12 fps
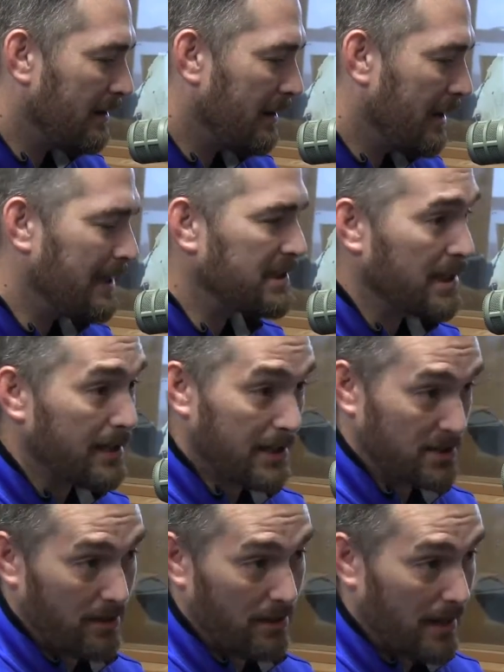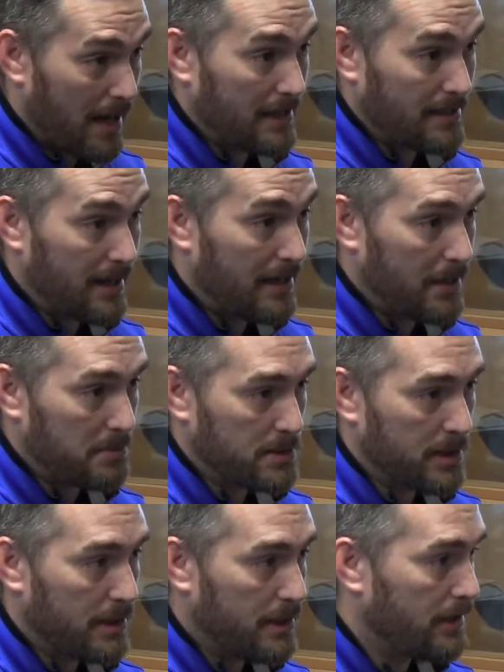And I say this a lot of
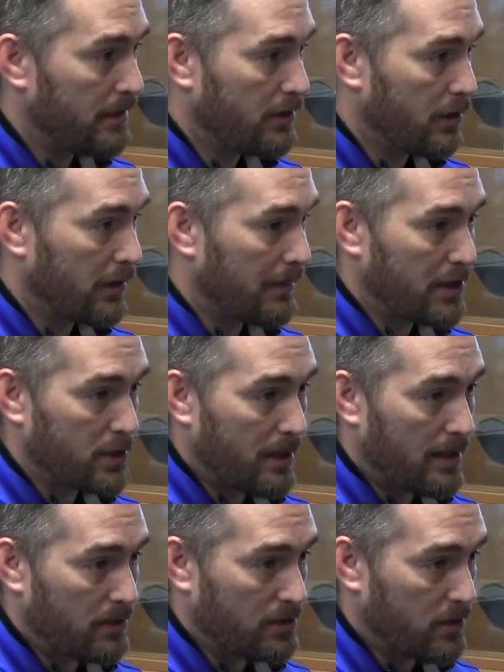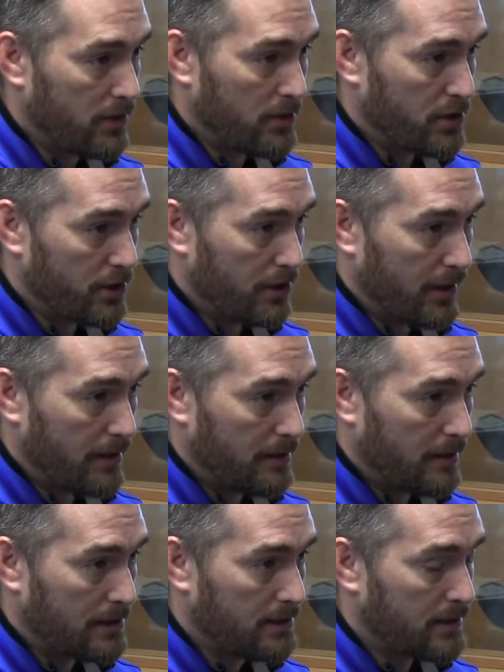times during my trials to the jury.
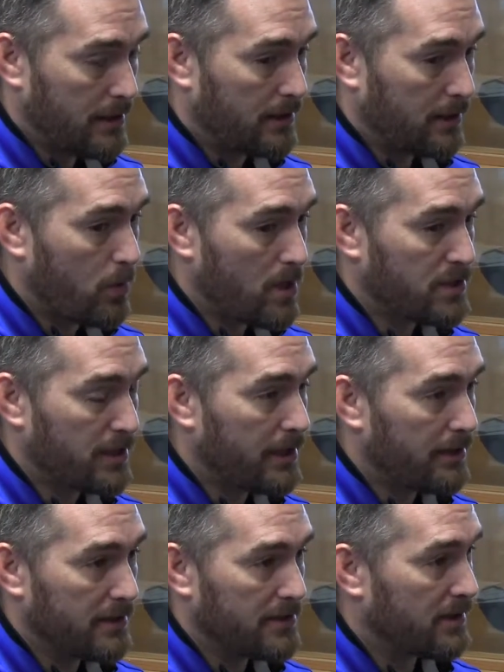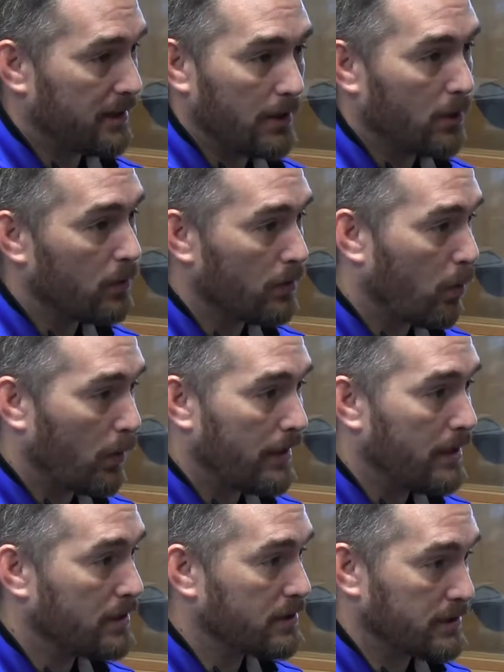I say the question here isn't guilt or
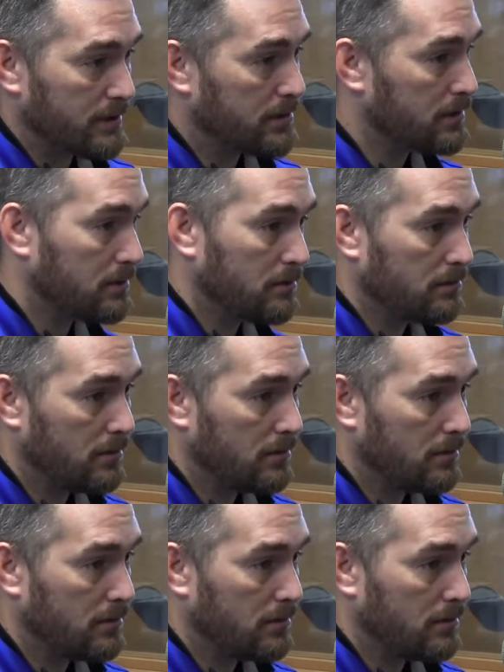innocence.